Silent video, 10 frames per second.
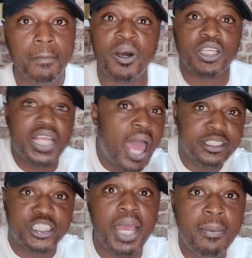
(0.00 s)
But
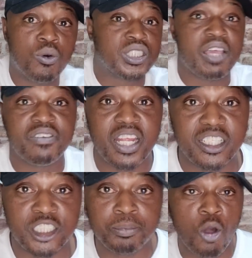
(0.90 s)
eh, Gemma was giving her
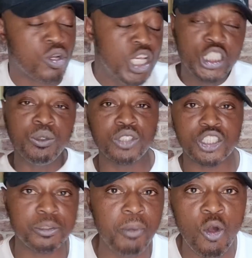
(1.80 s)
the smoke. She
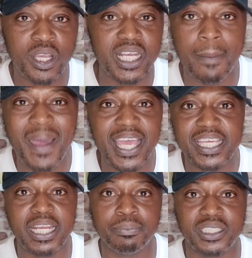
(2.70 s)
was smoking her
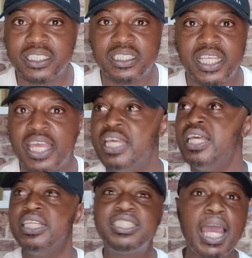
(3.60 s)
batty and them things there.
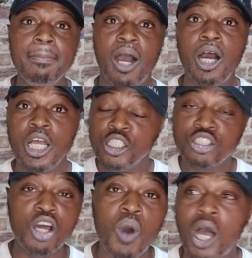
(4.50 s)
Gemma, do
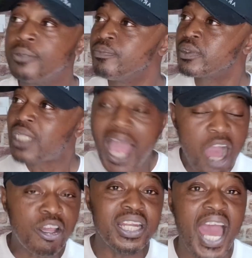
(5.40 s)
you know what?
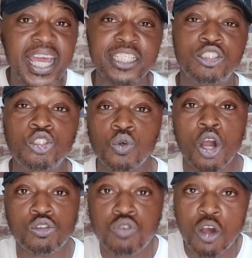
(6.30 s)
How could Ekin-Su,
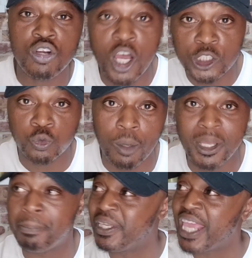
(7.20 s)
a grown-ass
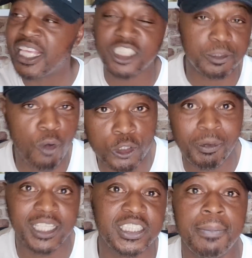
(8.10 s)
woman, be getting smoked
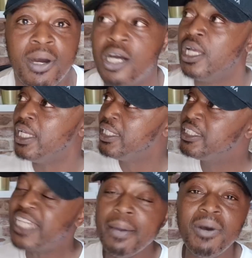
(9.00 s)
by Gemma?
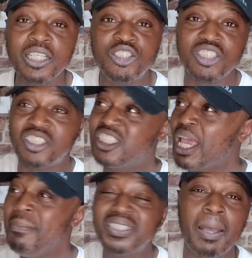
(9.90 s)
Gemma, just
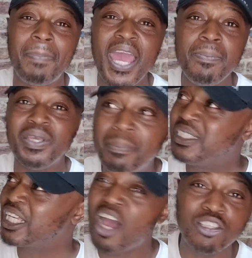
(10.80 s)
Gemma's a baby.
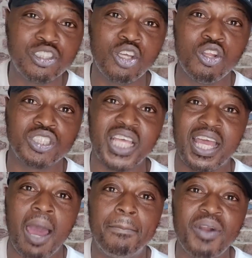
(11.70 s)
The girl still looks
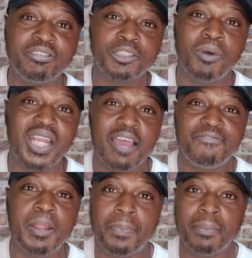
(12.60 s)
like a breast smell like
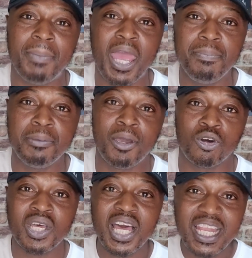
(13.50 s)
flipping baby
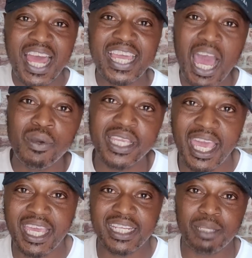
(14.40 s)
milk, like cow and
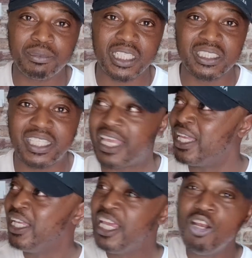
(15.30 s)
gate and them things there.
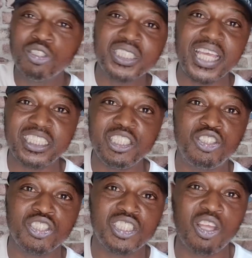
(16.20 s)
It looks like she
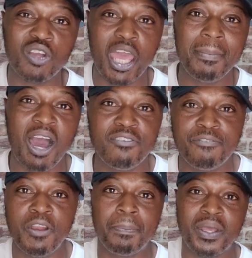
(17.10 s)
just still came out of a
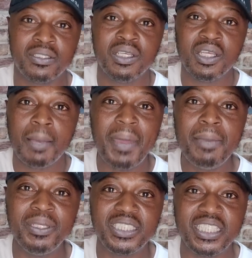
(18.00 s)
flipping
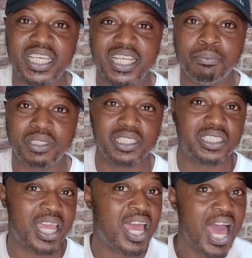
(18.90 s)
baby seat and them
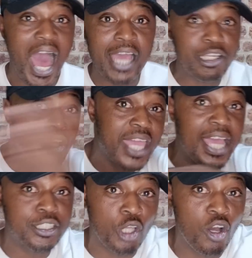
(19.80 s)
things there. How you
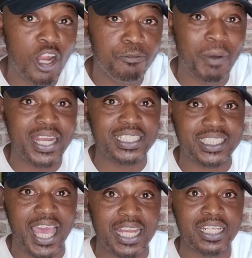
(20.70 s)
getting told off by this
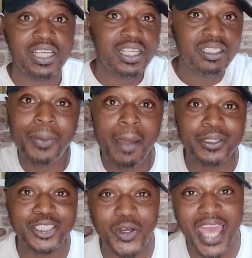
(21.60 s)
girl? Probably
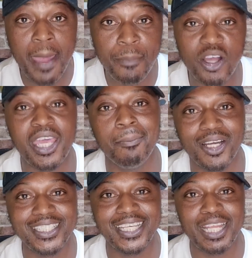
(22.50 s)
still getting pocket
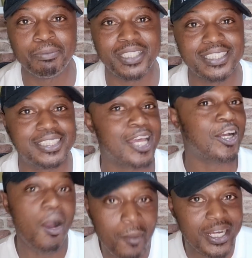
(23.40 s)
money and them things there.
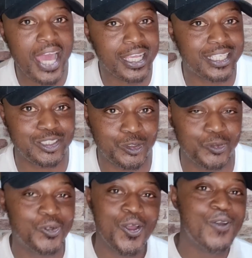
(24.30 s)
Come on,
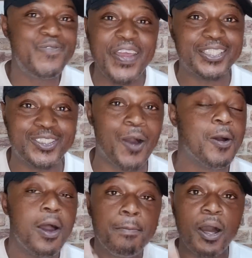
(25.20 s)
Ekin-Su, fix
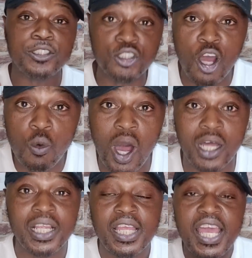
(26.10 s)
up. But you know
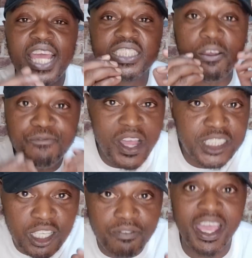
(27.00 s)
what? In
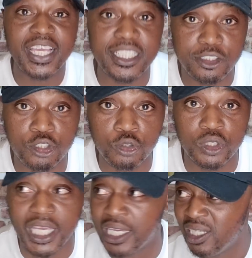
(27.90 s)
defense of Ekin-Su,
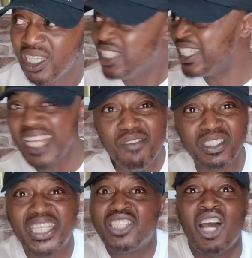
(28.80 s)
yeah, she
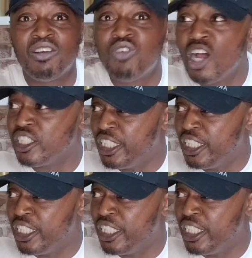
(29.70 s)
never did nothing wrong.